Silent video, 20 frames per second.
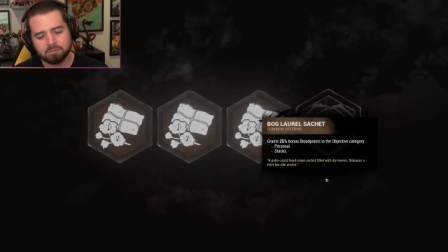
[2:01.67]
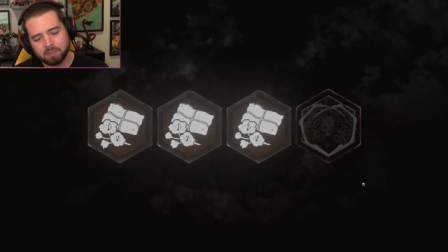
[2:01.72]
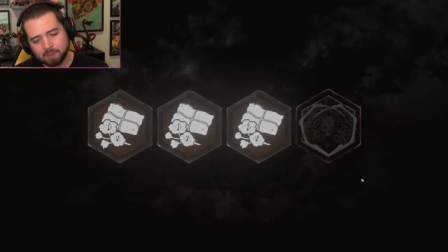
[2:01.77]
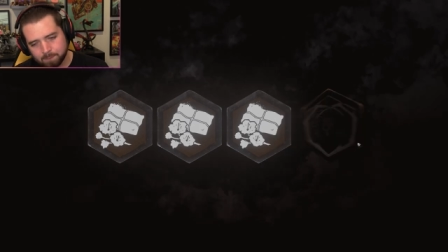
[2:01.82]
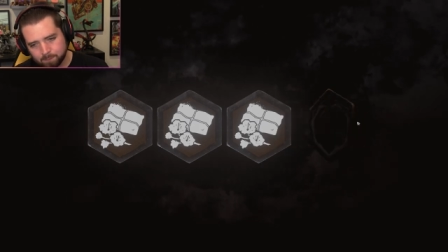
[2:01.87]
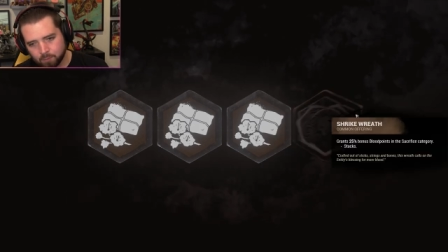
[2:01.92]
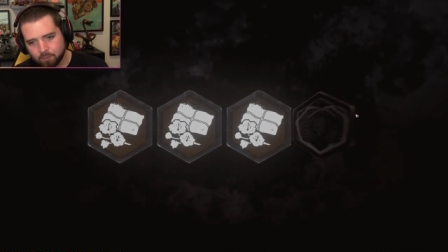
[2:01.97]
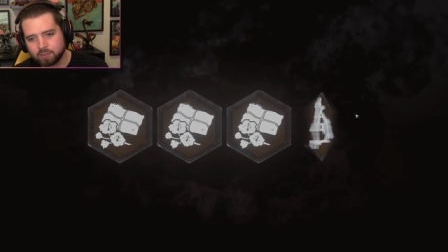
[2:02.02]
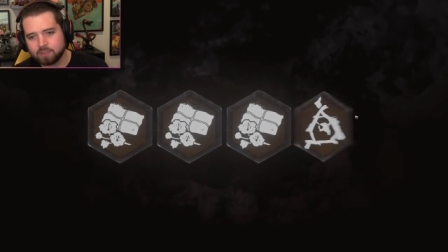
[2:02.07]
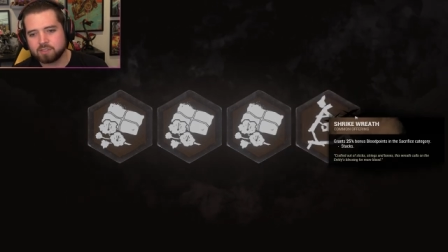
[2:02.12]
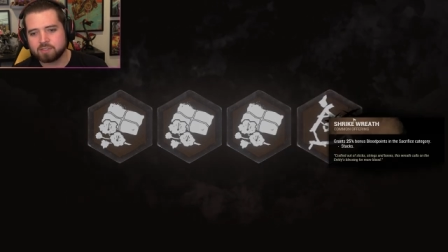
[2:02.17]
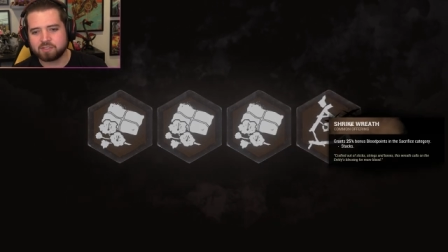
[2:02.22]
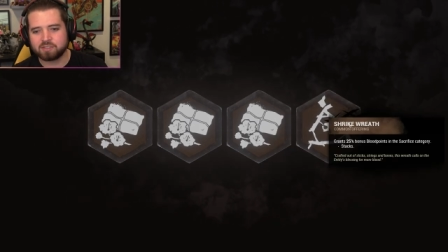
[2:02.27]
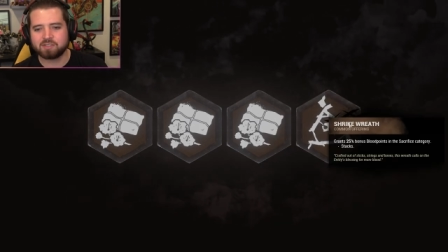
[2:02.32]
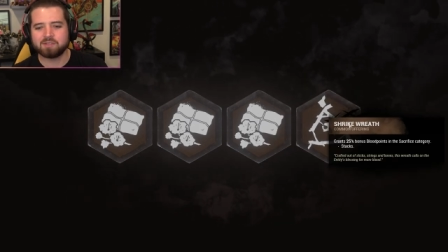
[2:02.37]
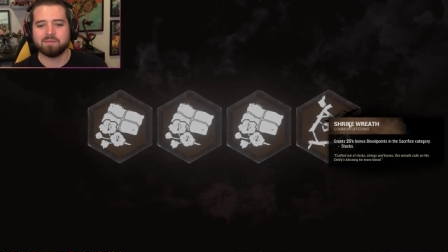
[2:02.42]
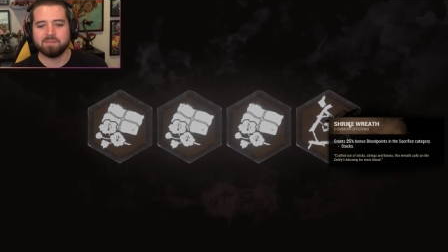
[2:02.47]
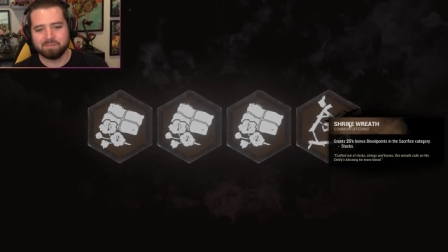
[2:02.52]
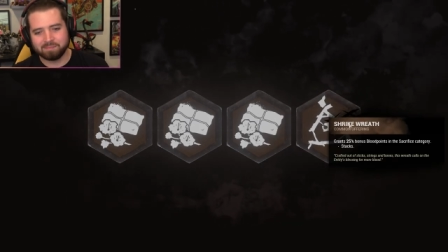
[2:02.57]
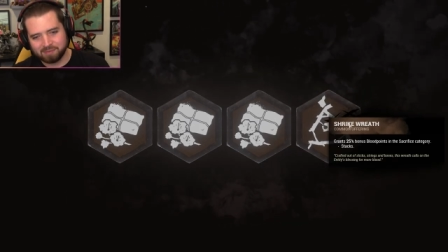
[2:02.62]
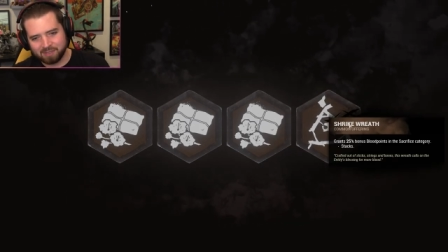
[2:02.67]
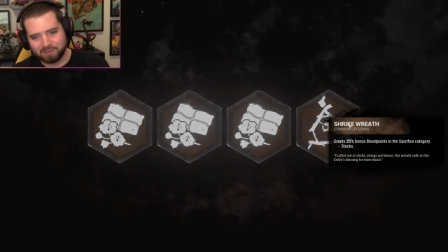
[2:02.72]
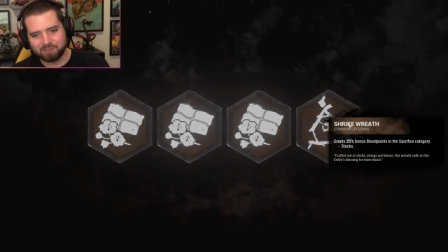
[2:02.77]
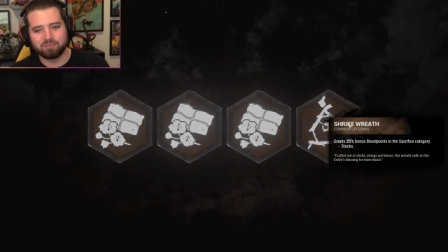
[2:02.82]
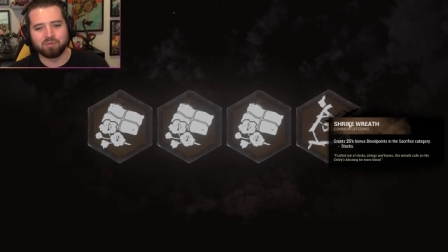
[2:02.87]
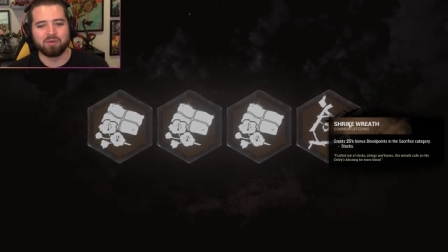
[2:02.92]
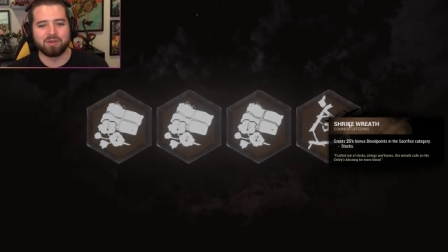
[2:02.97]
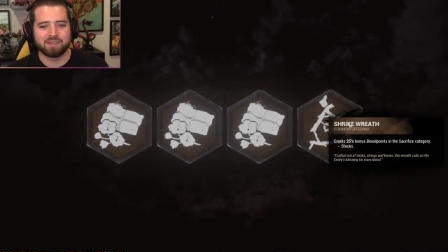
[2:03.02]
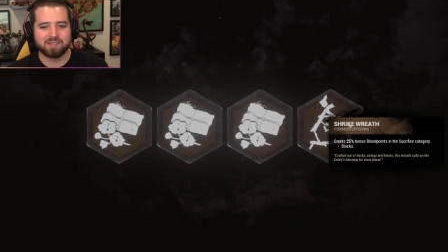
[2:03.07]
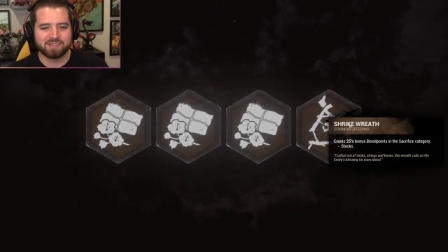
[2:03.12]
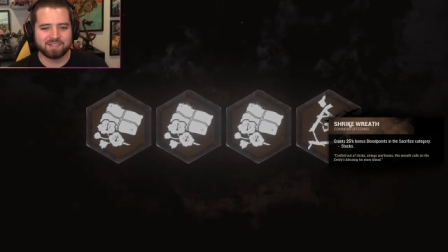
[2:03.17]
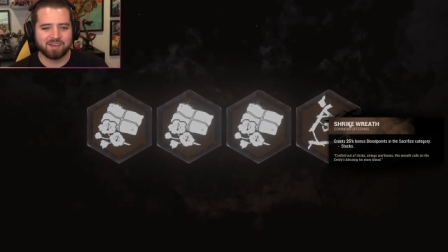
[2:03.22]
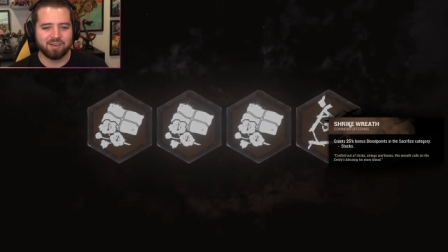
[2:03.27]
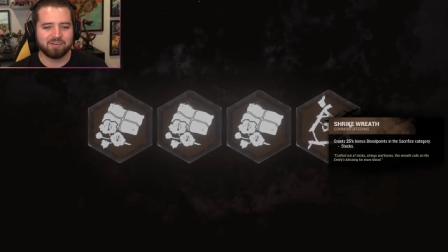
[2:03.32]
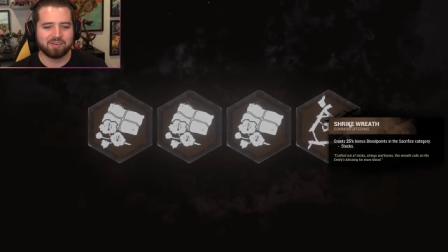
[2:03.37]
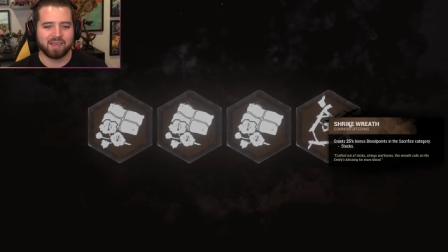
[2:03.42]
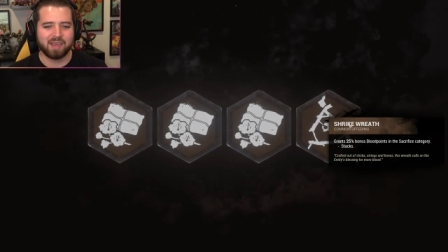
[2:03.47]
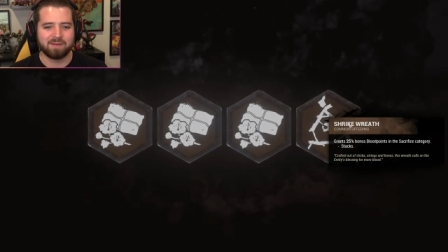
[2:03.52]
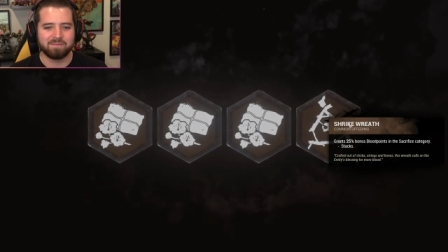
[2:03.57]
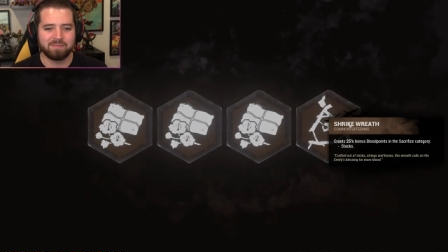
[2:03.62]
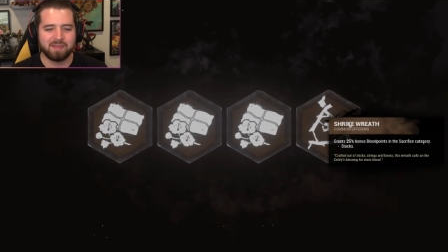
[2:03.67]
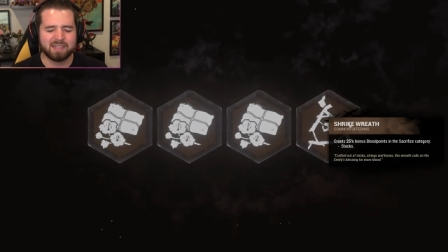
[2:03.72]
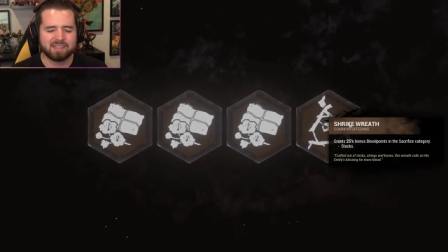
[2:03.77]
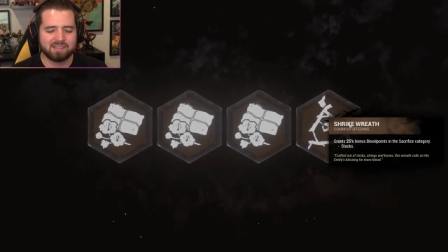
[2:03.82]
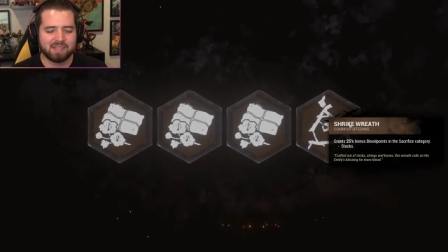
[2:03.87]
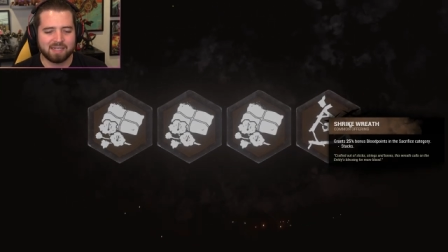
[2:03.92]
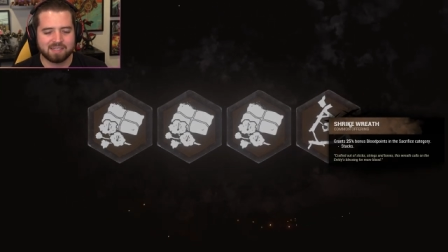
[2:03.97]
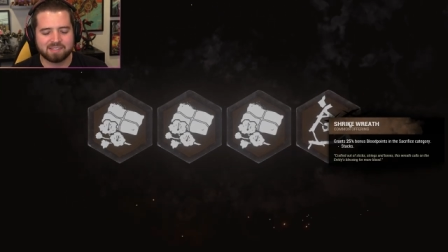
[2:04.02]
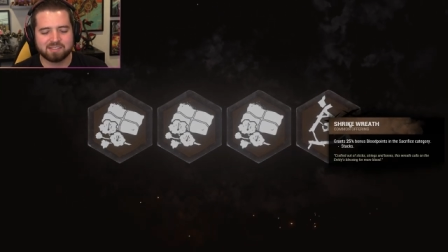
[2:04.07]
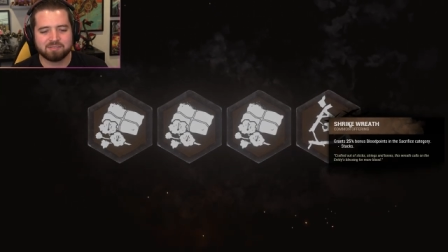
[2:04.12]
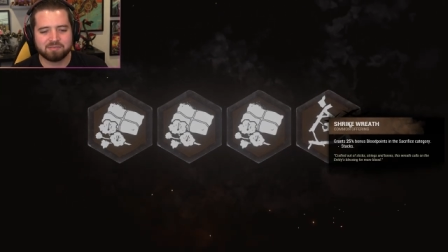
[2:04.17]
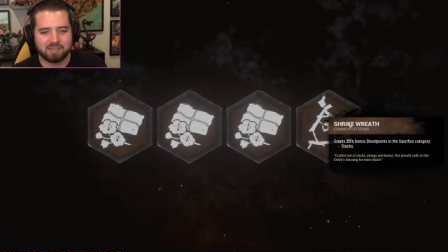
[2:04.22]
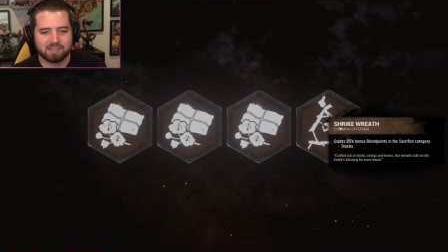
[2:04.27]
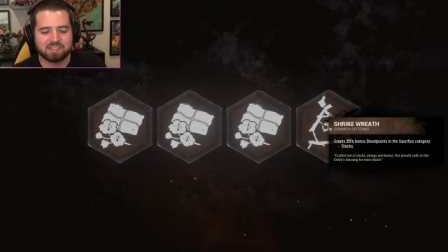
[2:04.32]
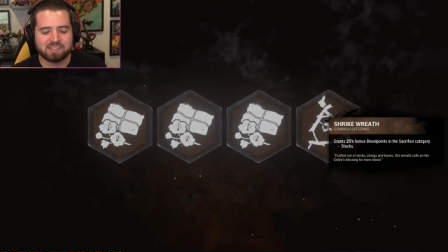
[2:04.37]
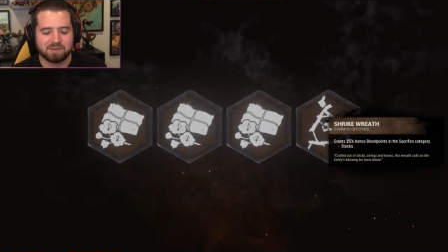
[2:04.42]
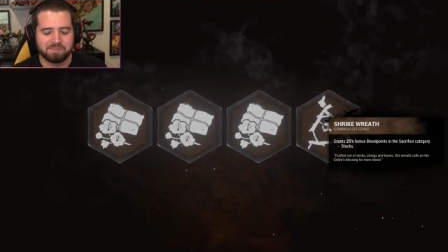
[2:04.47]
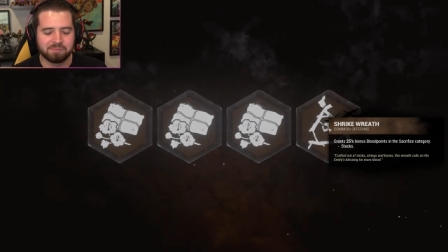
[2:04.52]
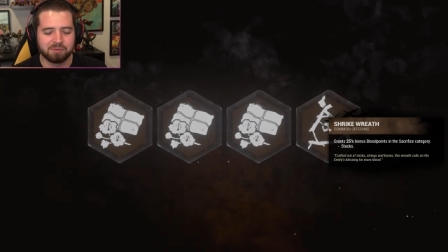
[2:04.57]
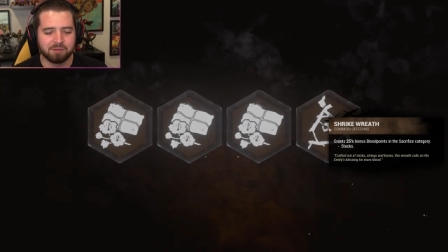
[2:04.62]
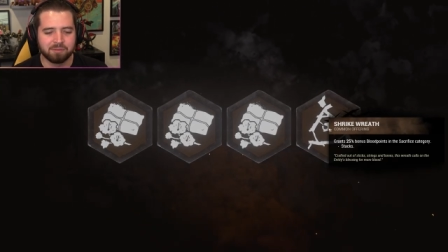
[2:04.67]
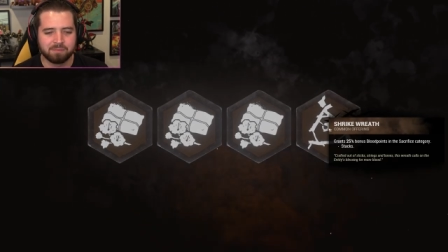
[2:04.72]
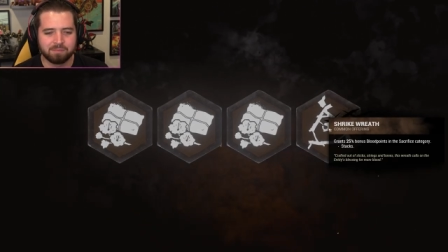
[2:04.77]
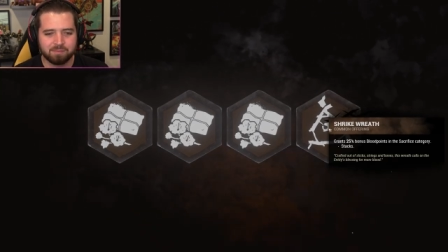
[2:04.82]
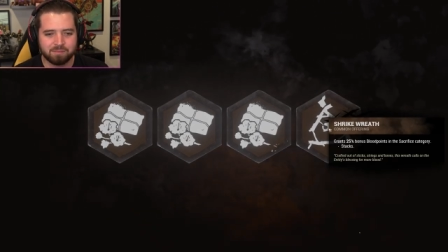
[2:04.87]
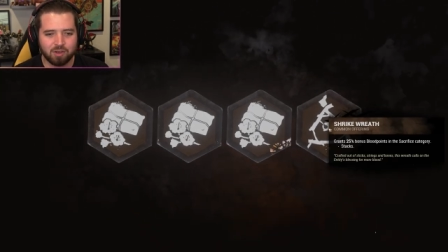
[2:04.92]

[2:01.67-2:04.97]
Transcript: blood points, blood points. Okay, that that's that's simple.